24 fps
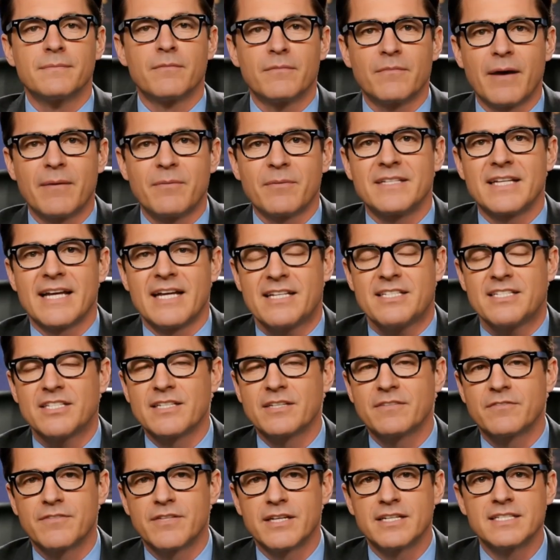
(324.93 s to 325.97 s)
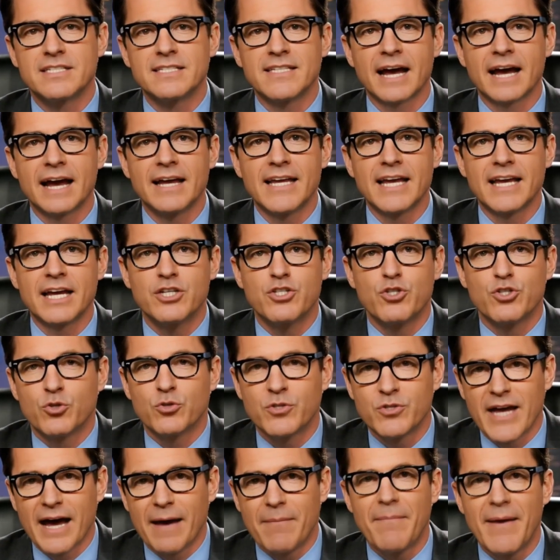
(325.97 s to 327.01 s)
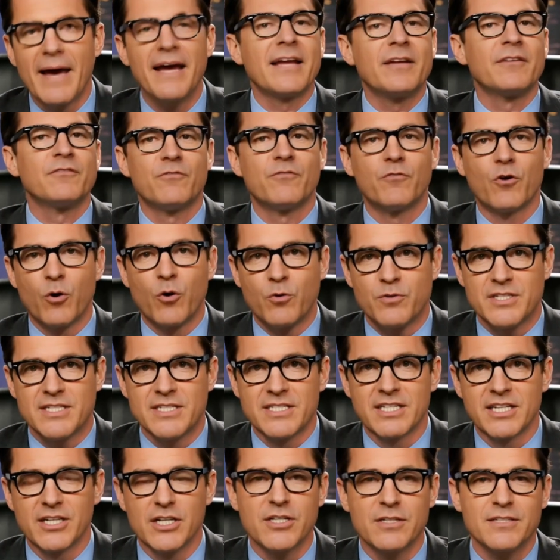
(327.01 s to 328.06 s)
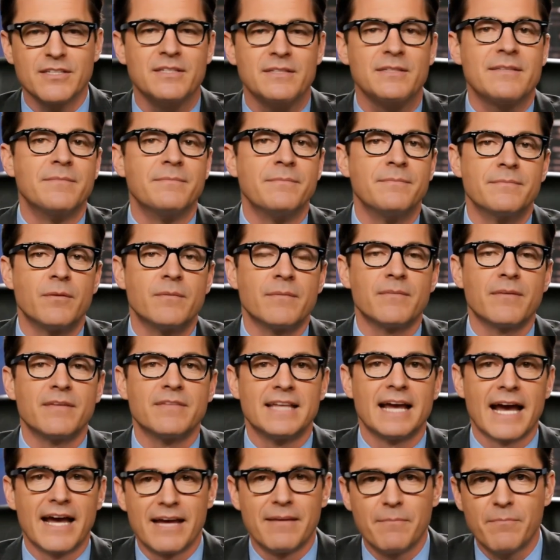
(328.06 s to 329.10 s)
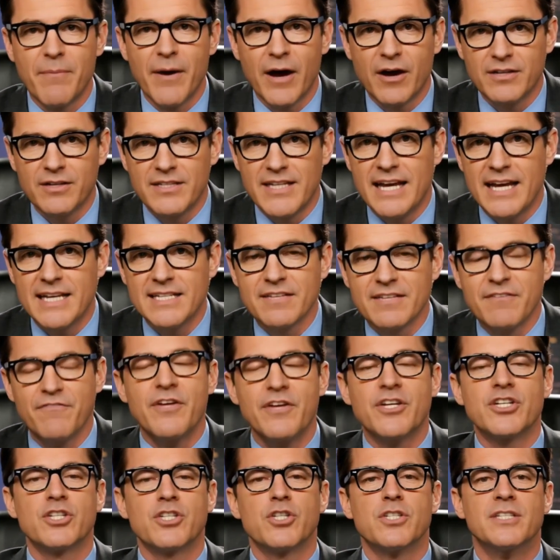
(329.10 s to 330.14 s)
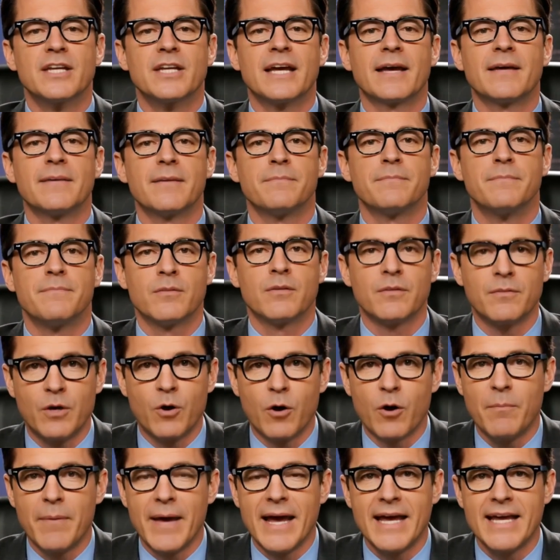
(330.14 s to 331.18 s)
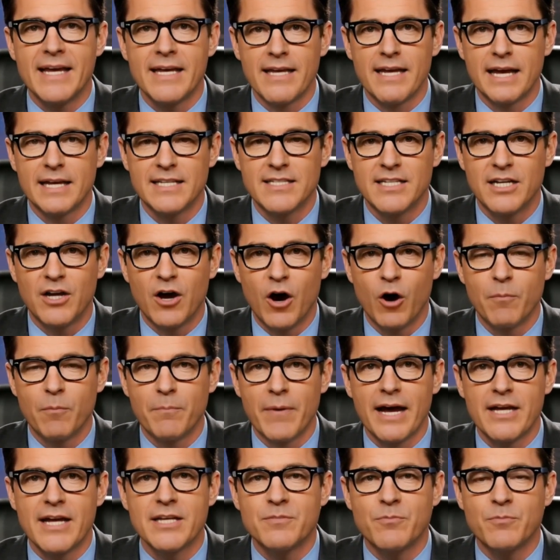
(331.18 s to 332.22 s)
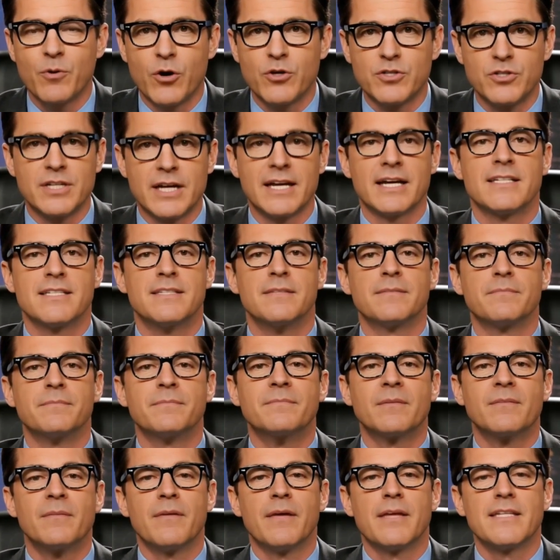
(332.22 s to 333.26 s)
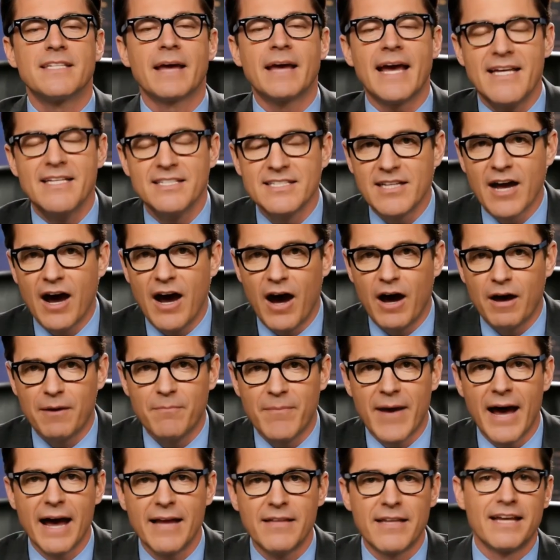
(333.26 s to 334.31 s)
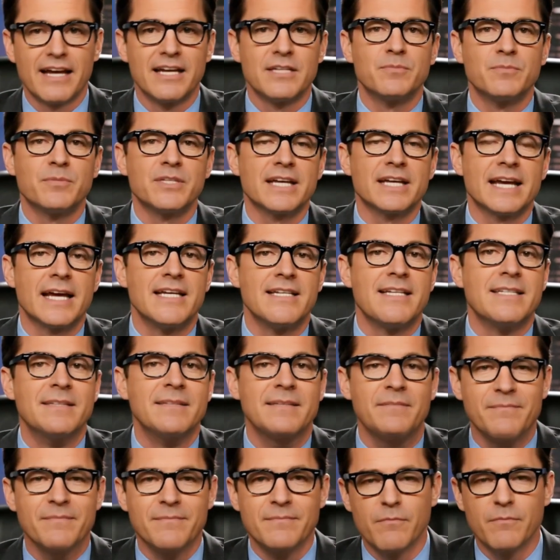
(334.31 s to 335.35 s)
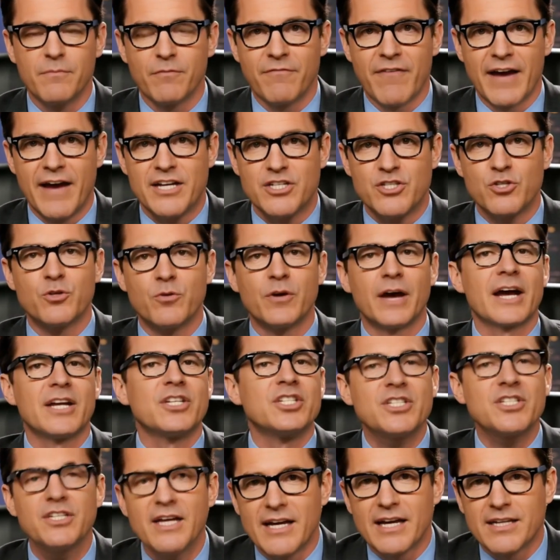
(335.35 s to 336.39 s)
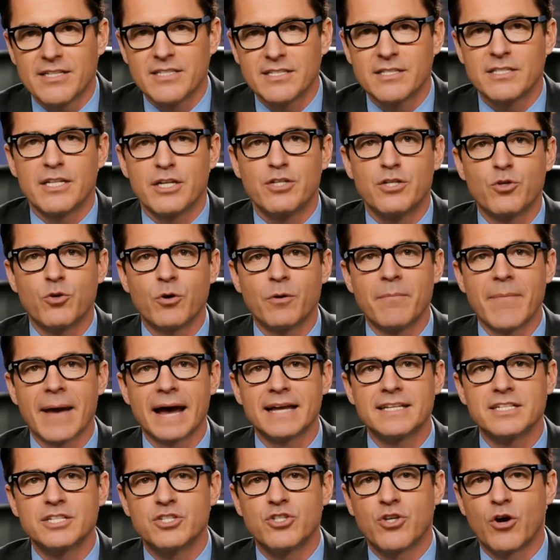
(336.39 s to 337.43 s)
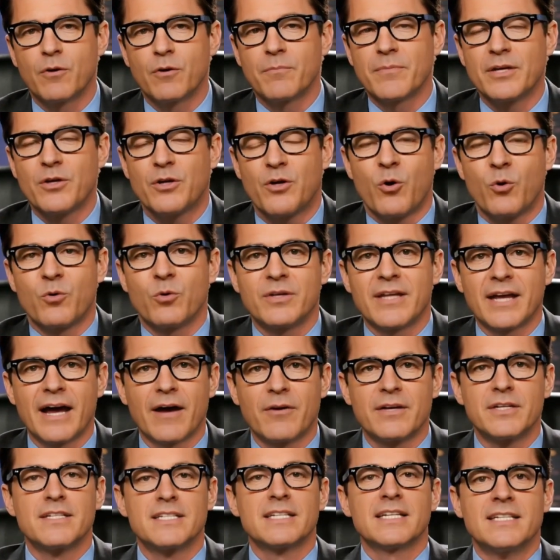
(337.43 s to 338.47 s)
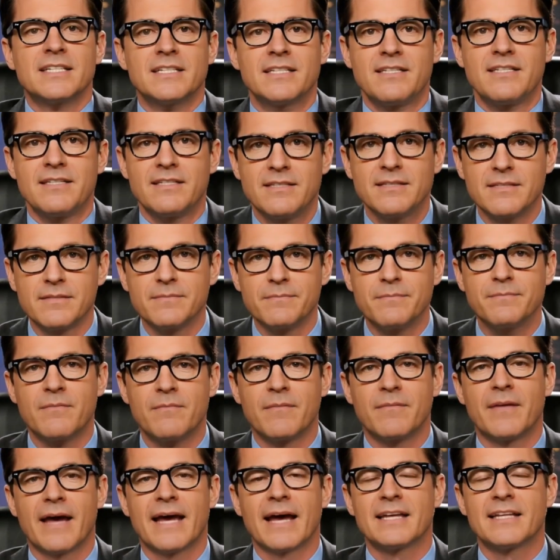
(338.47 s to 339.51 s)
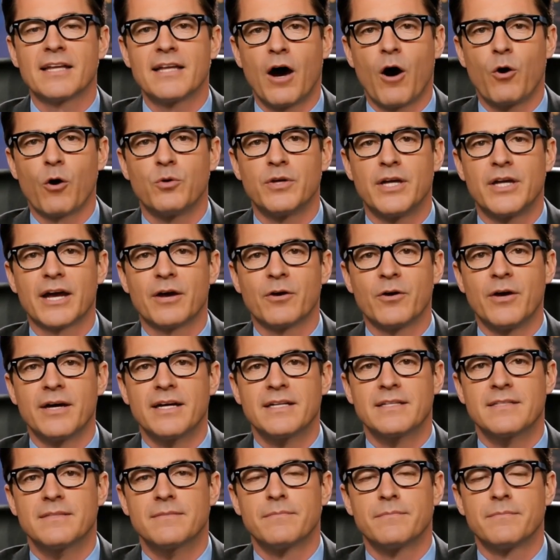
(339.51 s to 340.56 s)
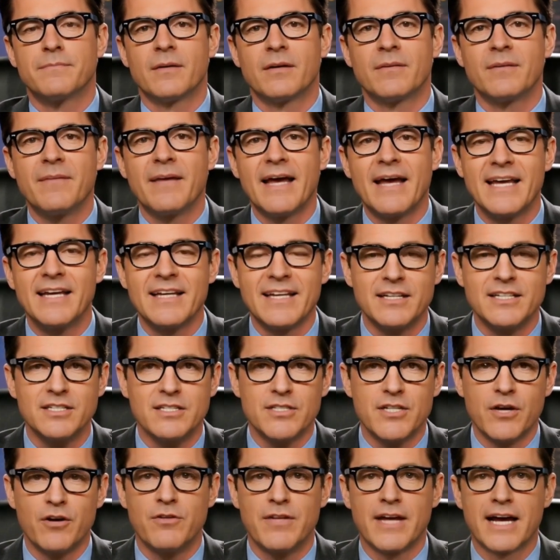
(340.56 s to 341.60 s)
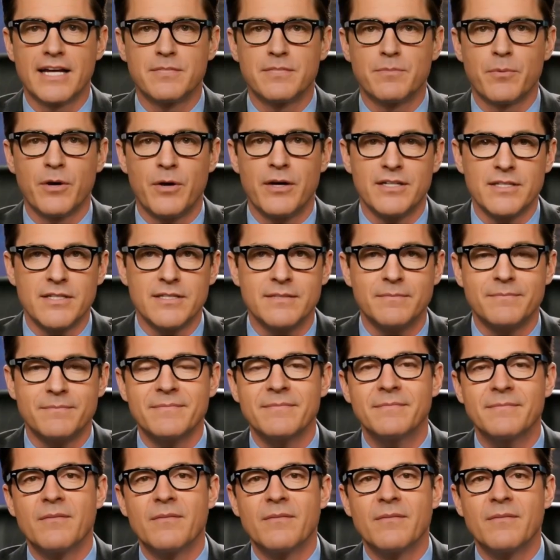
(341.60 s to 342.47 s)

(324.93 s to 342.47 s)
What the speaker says: Representatives can study issues and make informed decisions. The second merit is efficiency. Lawmaking is a complex process. It takes time and expertise. Professional legislators can do a better job than ordinary citizens. They can hold hearings. They can consult experts.